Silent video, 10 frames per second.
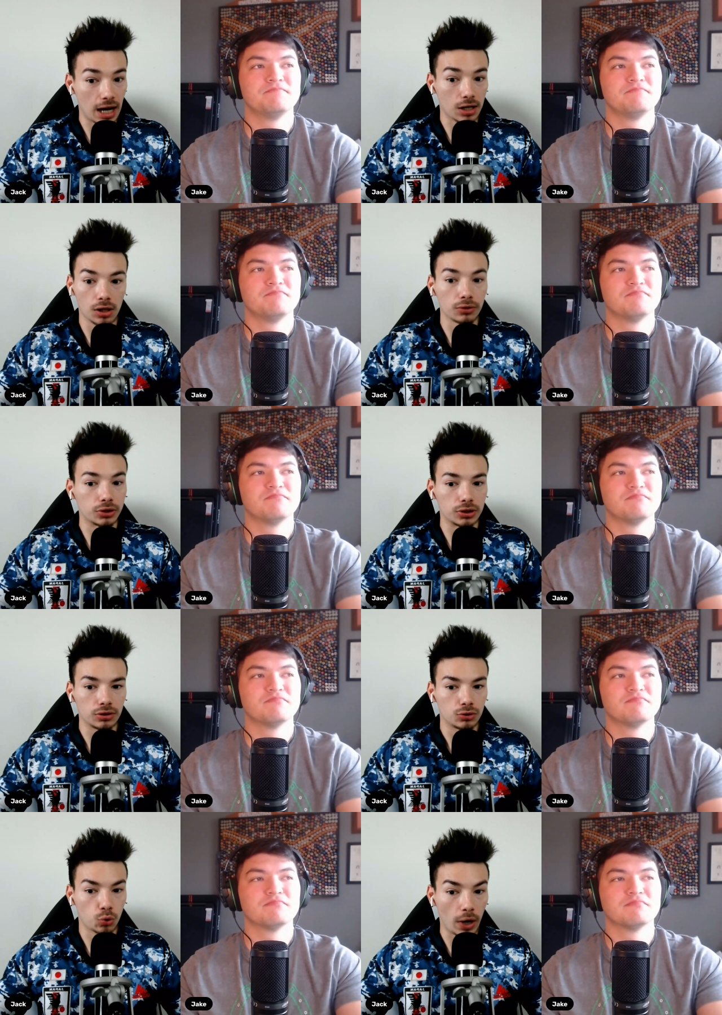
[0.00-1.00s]
Speaker 1: got
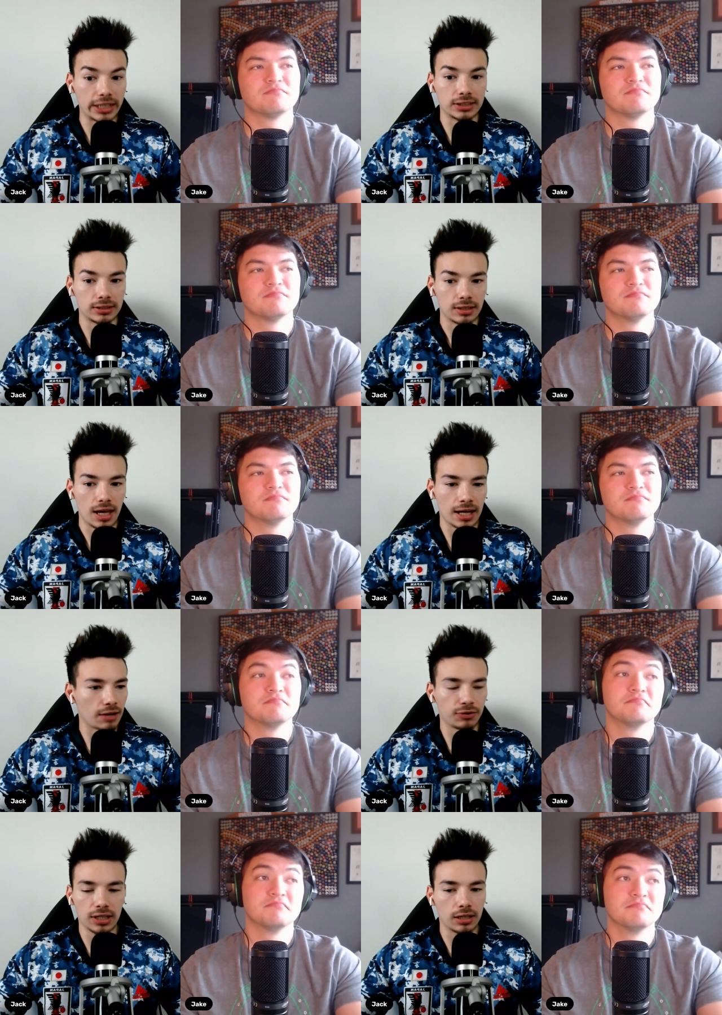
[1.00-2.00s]
close twice. And I
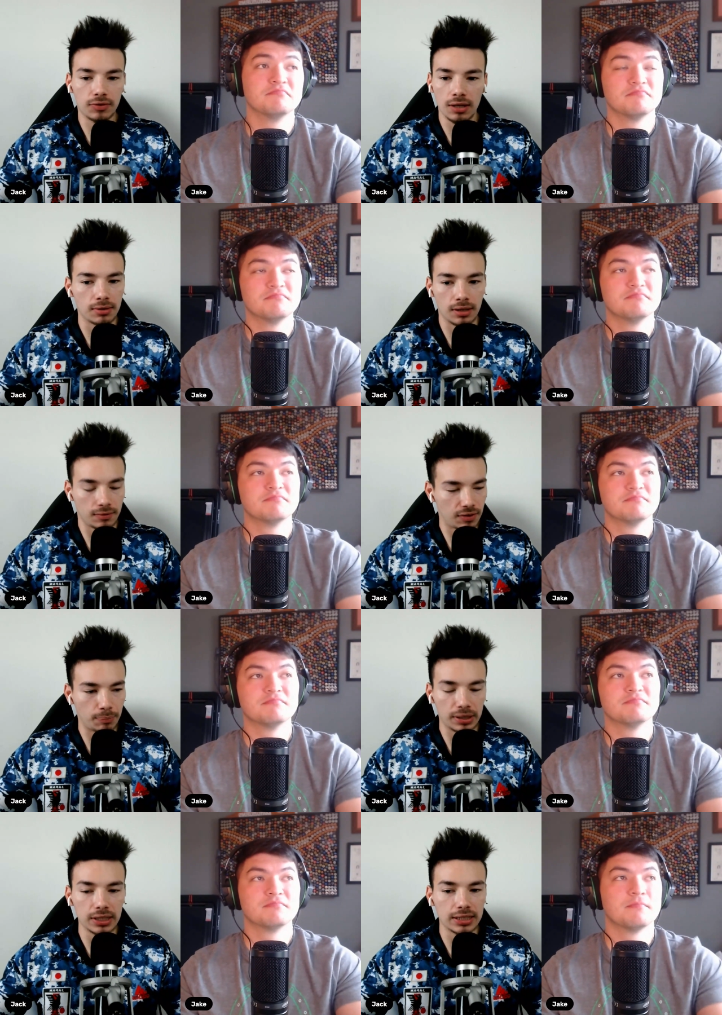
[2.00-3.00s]
feel like if they if
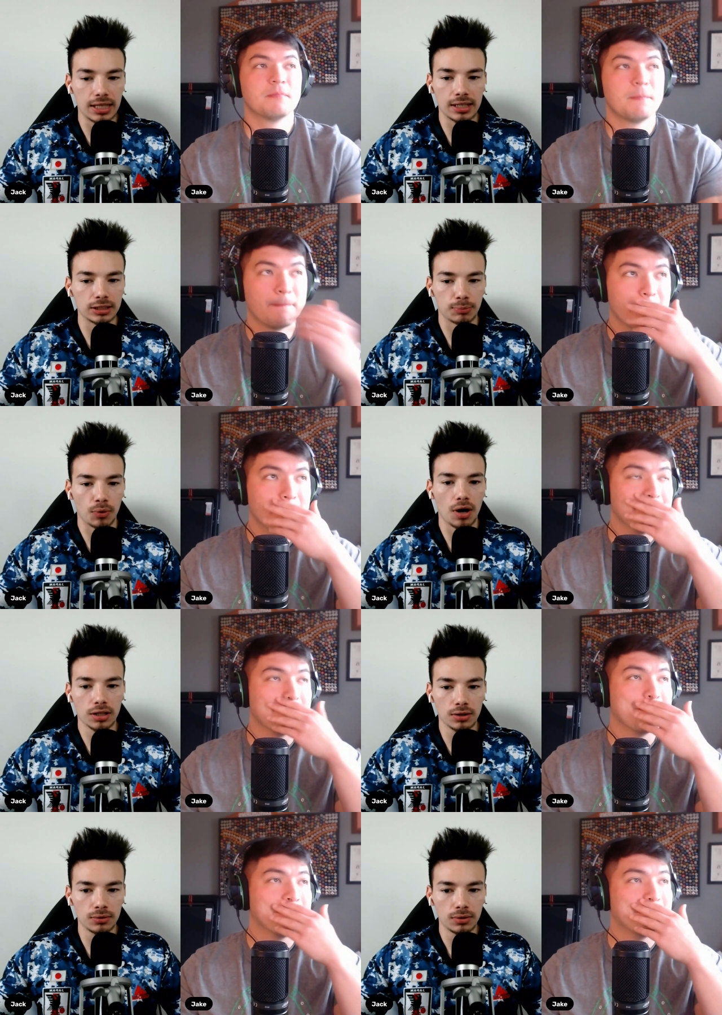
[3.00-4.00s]
they play like that against
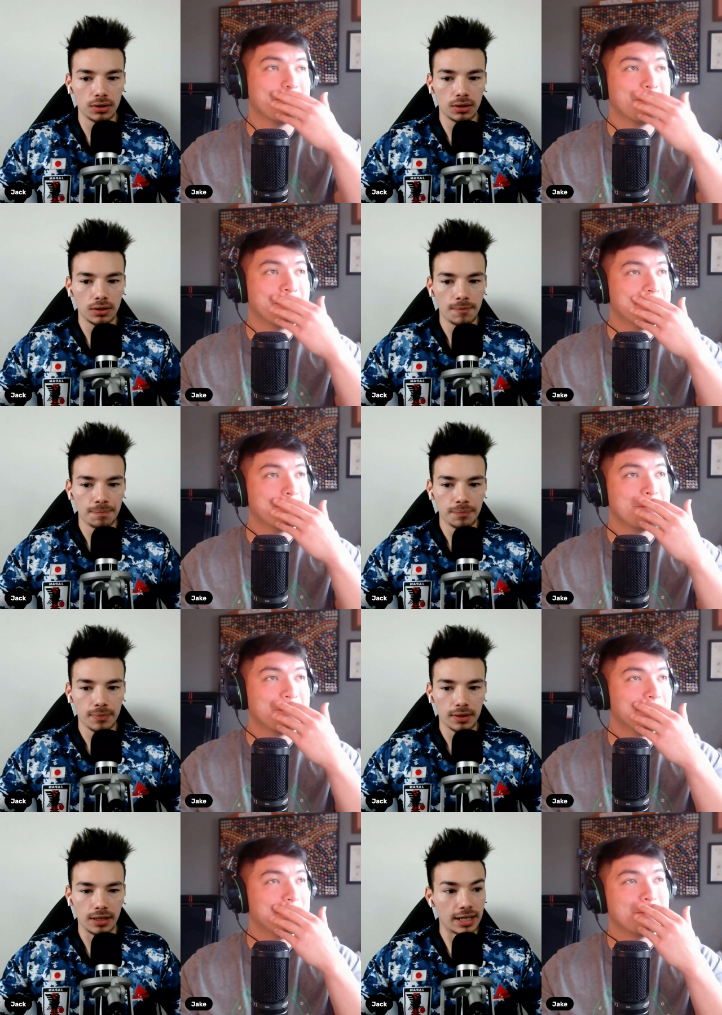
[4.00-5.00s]
Morocco,
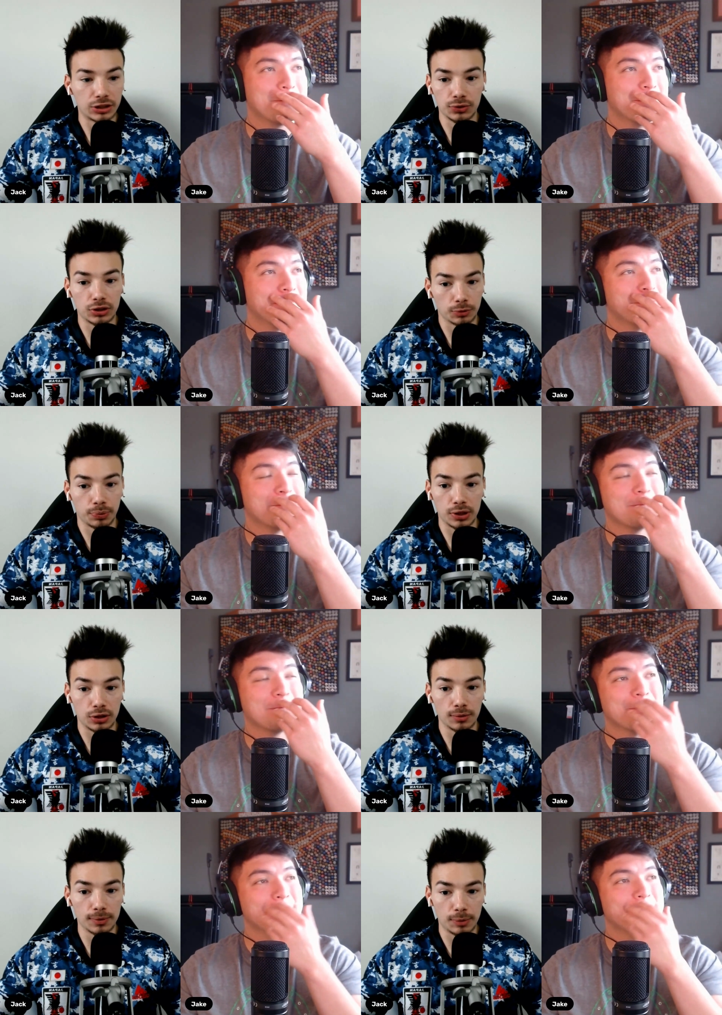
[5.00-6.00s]
and Nesyri's look pretty
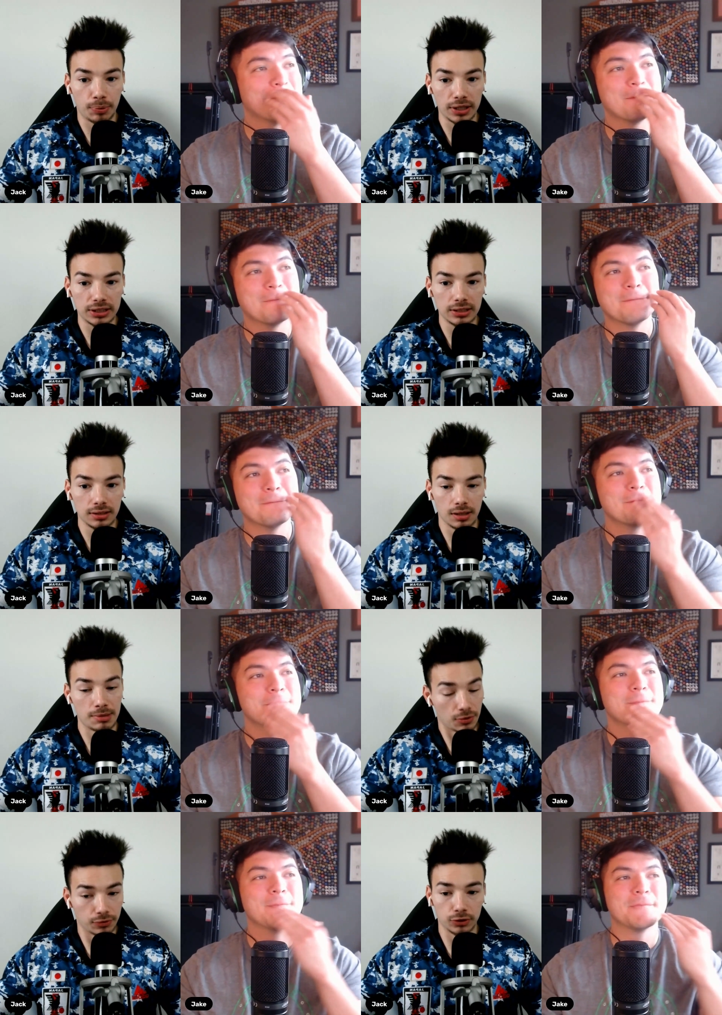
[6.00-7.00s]
good with the pressing. I
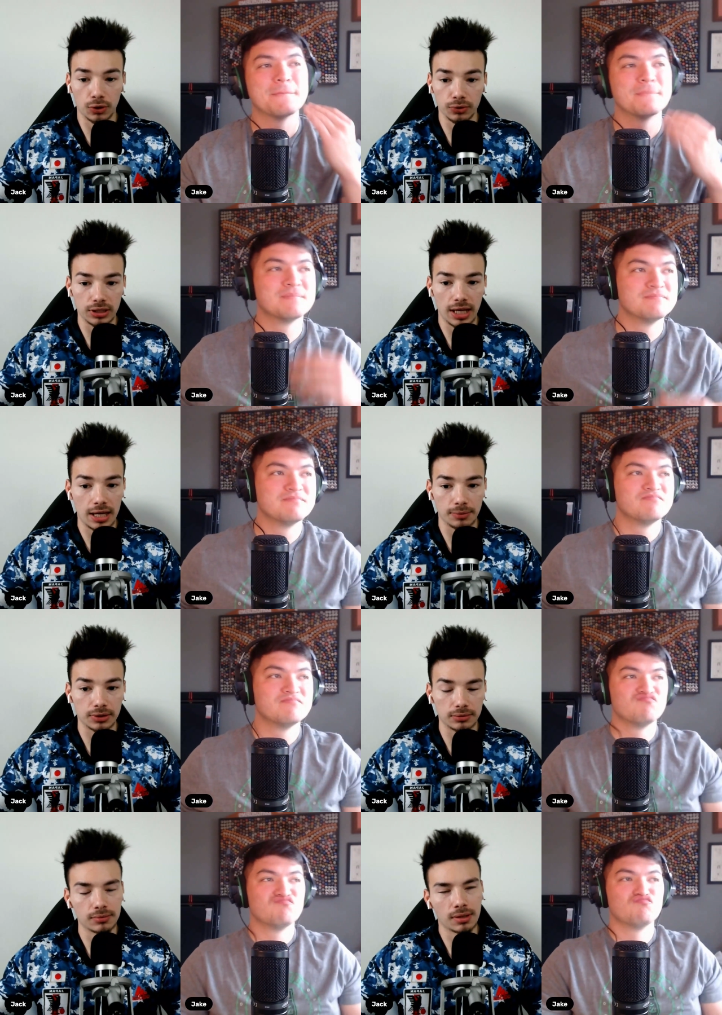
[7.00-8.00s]
mean, their first goal today
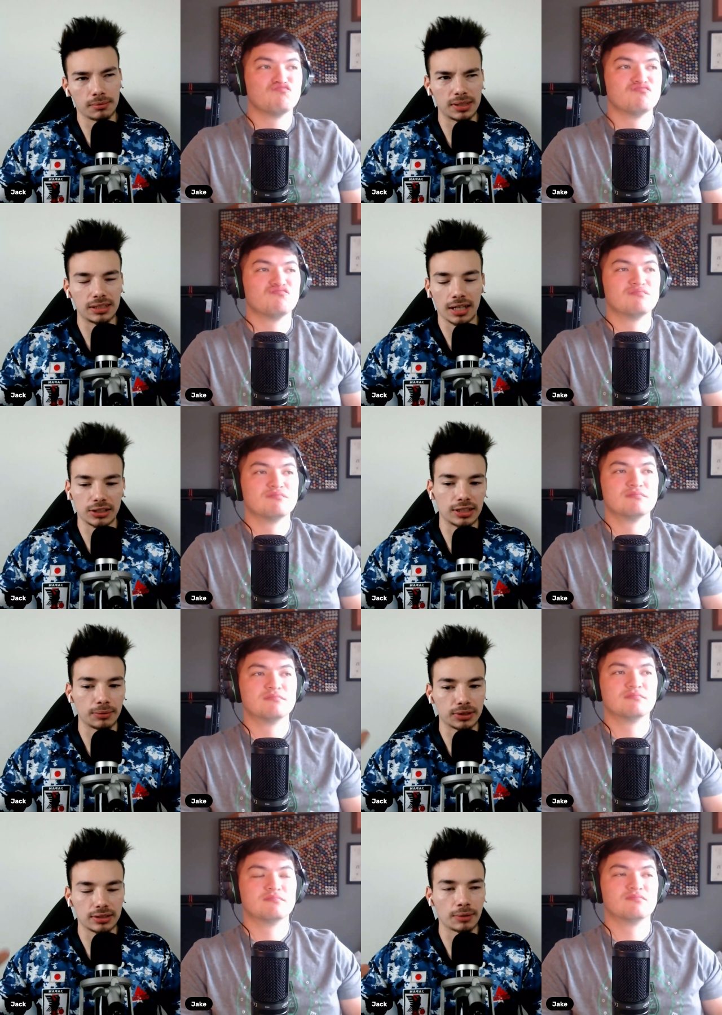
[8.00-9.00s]
was, I mean, actually that
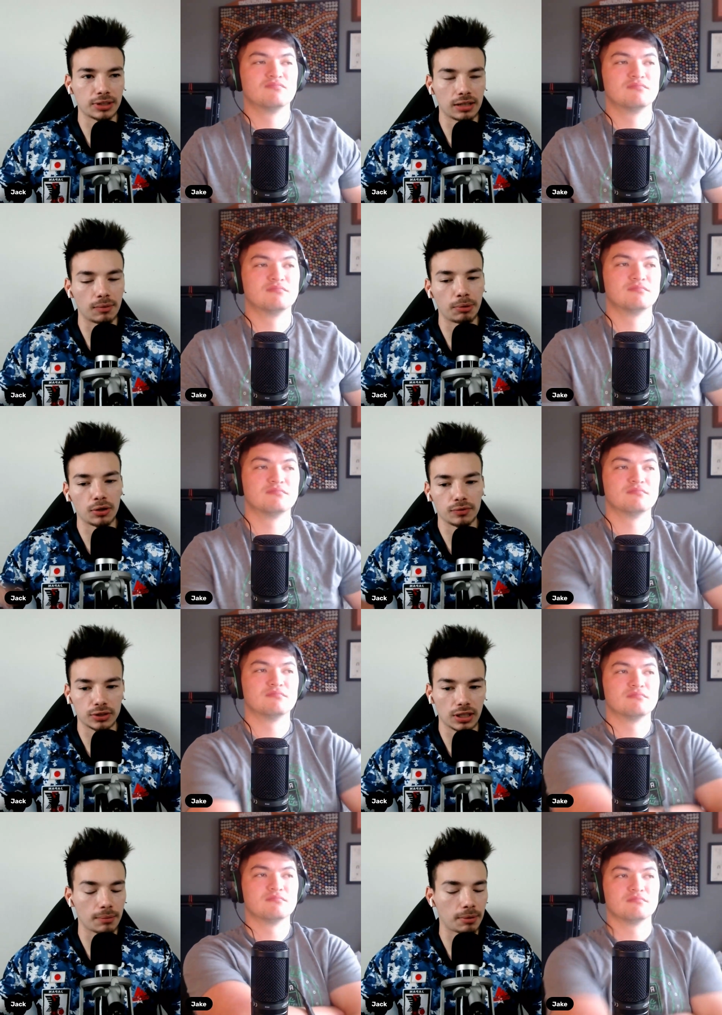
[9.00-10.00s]
was that was kind of a ball over
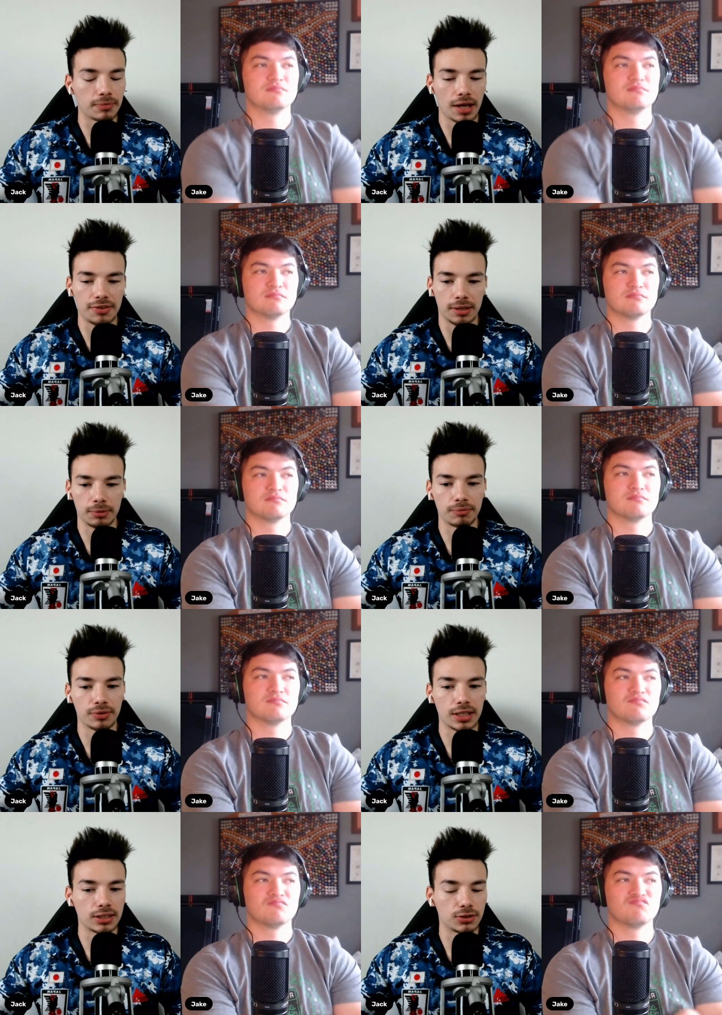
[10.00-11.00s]
top. I'm, I think I'm
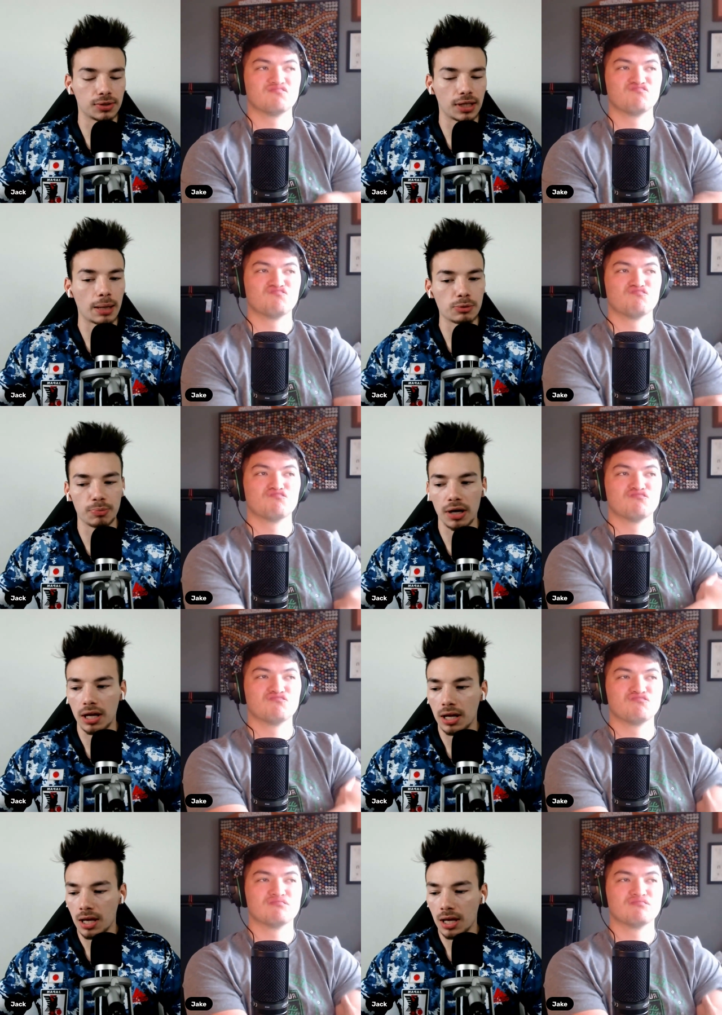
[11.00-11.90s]
conflating two games, but